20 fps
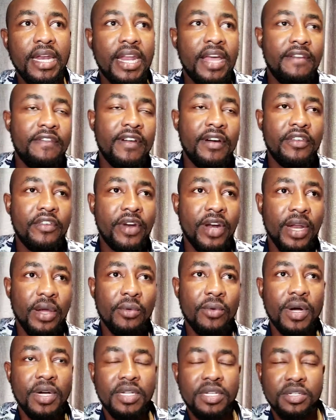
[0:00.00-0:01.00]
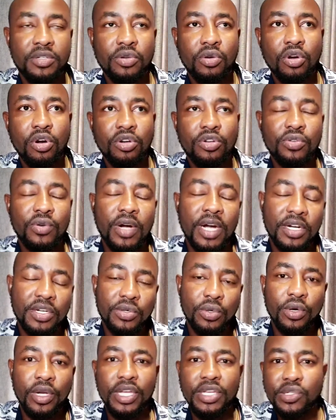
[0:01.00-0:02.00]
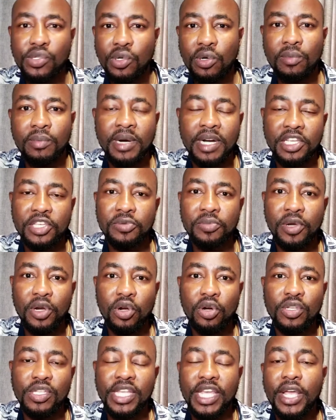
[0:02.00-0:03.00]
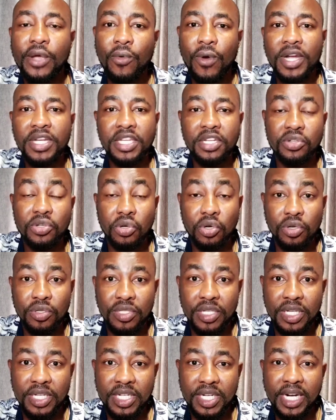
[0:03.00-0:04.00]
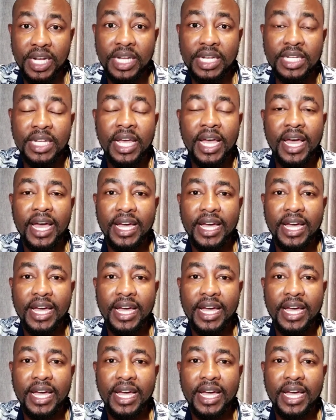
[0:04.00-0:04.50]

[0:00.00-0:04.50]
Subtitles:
never really wanted to go to Katulie so much because he wanted to concentrate